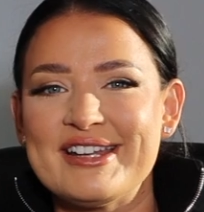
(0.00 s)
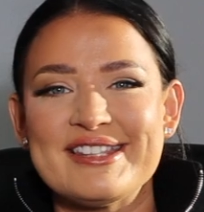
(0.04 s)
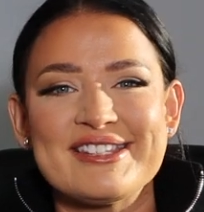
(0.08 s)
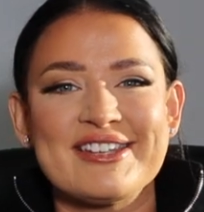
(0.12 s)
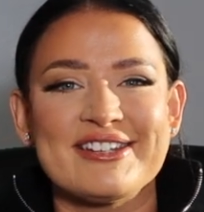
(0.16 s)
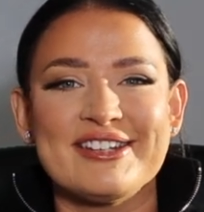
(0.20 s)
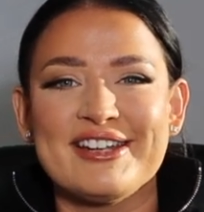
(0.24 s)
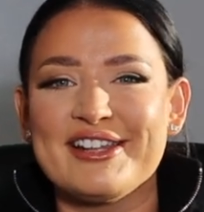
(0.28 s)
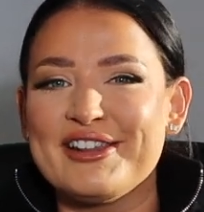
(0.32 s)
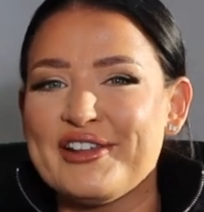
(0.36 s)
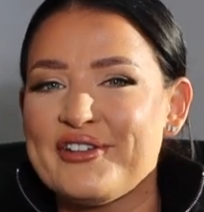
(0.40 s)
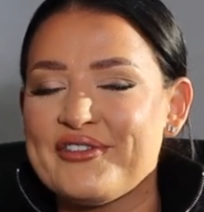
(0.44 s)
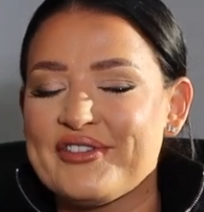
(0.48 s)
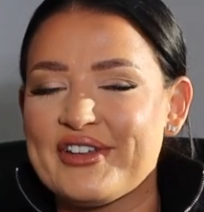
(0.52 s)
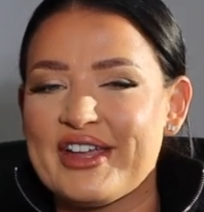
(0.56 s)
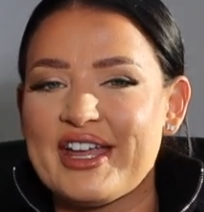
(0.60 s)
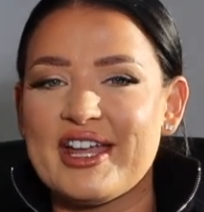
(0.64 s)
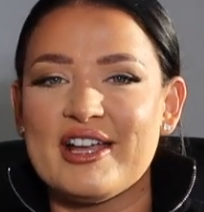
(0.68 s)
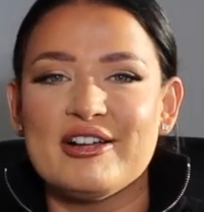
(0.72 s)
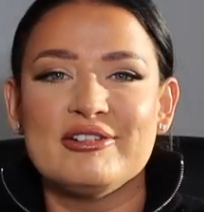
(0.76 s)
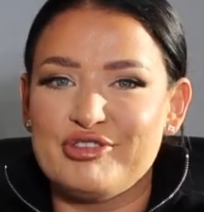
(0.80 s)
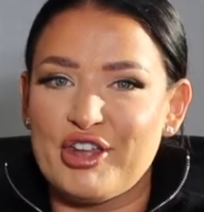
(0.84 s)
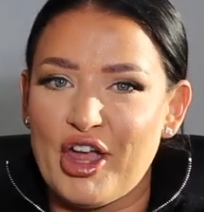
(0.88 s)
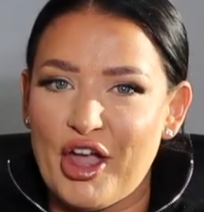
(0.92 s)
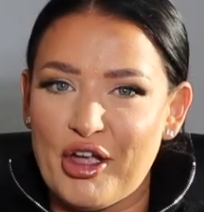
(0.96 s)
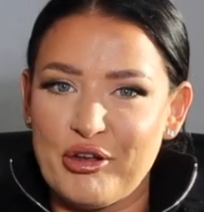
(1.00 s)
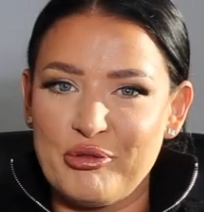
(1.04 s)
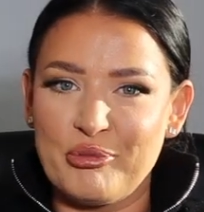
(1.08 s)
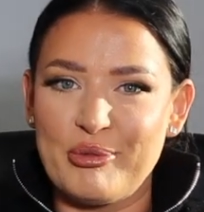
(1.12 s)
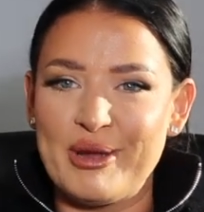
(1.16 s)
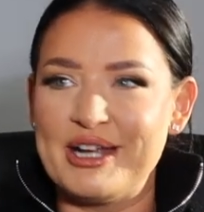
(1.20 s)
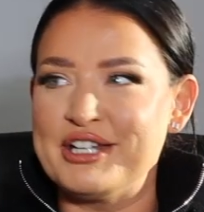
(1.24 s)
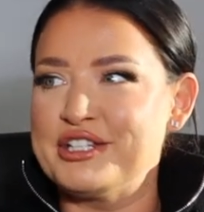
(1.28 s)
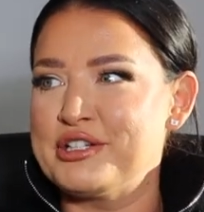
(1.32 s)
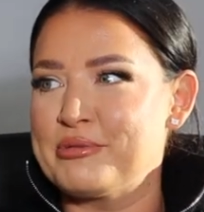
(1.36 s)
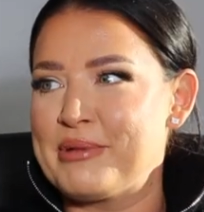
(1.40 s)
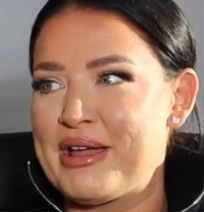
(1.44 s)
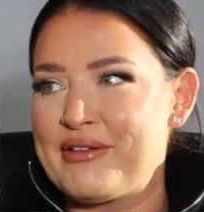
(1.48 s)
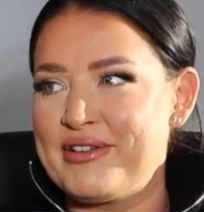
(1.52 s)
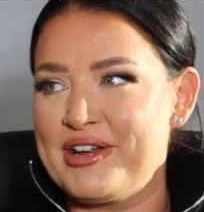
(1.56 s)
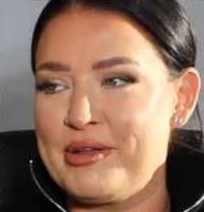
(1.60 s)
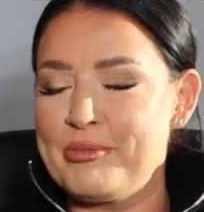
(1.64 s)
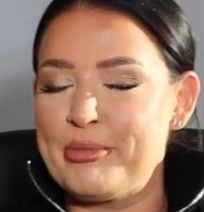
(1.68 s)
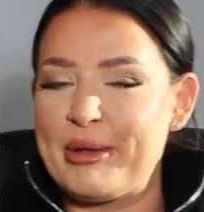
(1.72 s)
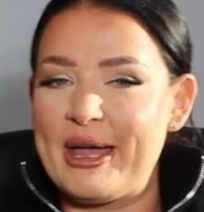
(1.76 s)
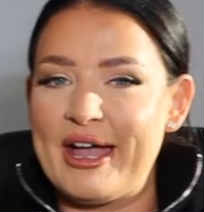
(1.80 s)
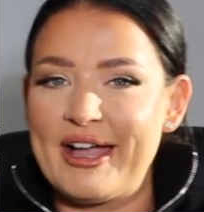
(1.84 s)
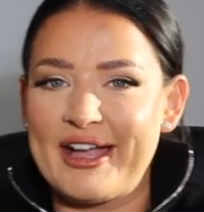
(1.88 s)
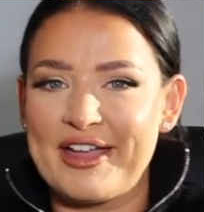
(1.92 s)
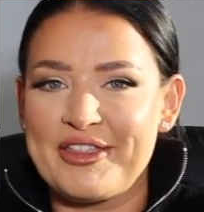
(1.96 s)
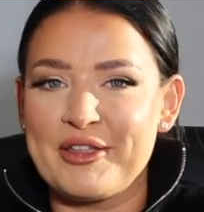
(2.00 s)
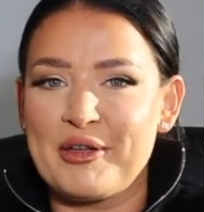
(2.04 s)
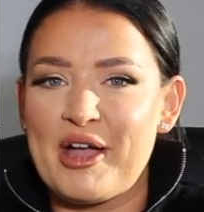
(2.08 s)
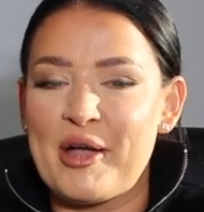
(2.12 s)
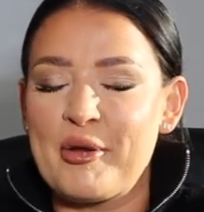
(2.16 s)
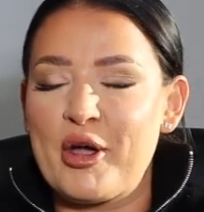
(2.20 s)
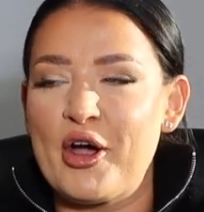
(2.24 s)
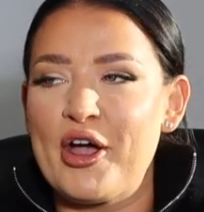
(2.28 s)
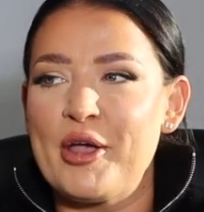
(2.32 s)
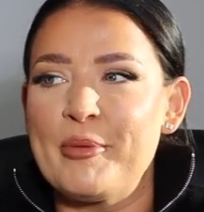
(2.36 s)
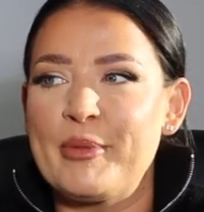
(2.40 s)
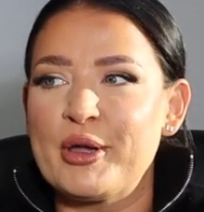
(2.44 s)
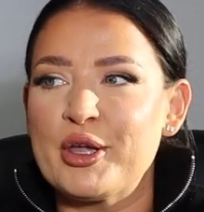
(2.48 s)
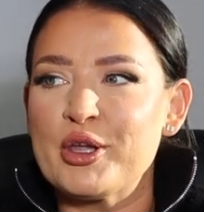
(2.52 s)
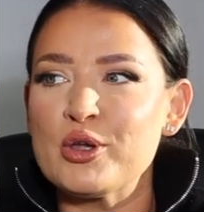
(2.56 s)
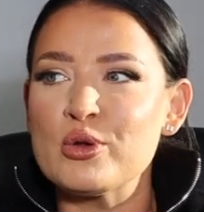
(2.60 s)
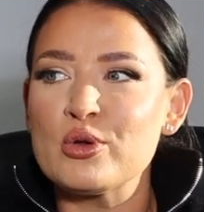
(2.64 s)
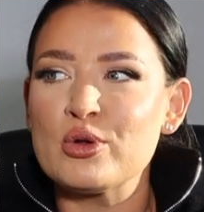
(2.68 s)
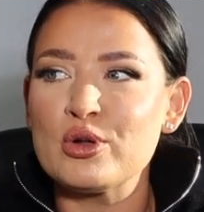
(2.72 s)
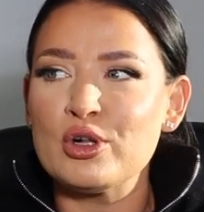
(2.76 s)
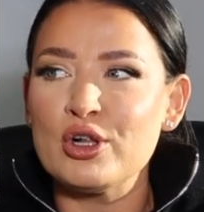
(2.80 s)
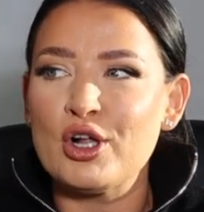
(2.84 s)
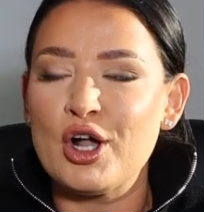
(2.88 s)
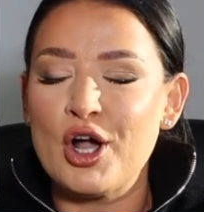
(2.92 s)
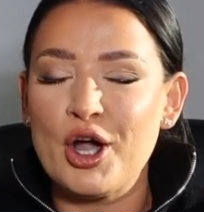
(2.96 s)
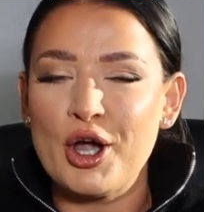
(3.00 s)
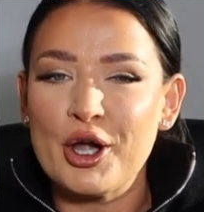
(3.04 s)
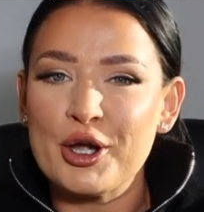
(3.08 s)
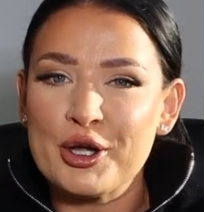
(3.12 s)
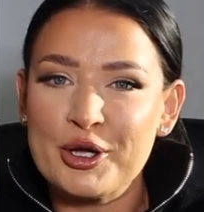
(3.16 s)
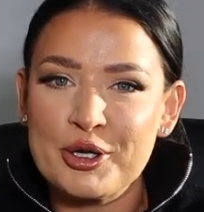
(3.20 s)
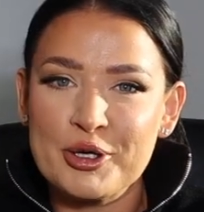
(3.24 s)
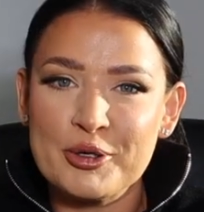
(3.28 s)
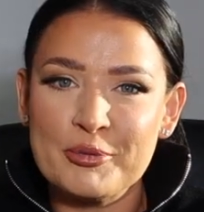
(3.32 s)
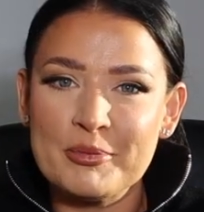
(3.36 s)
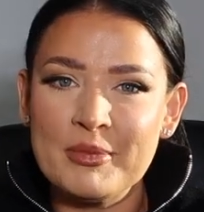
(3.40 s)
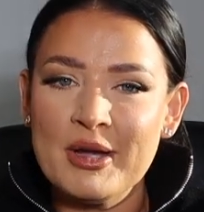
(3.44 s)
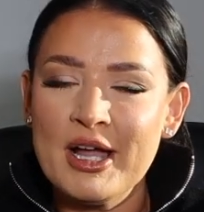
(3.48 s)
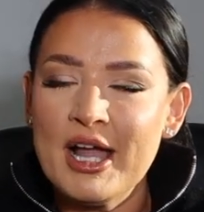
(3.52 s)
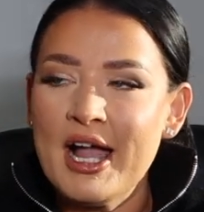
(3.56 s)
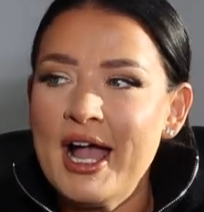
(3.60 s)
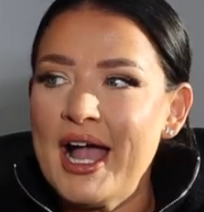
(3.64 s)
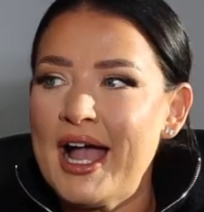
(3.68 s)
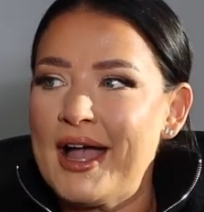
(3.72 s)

he's gonna love it. No, we ended up having it back. I think I've got him a Google Home.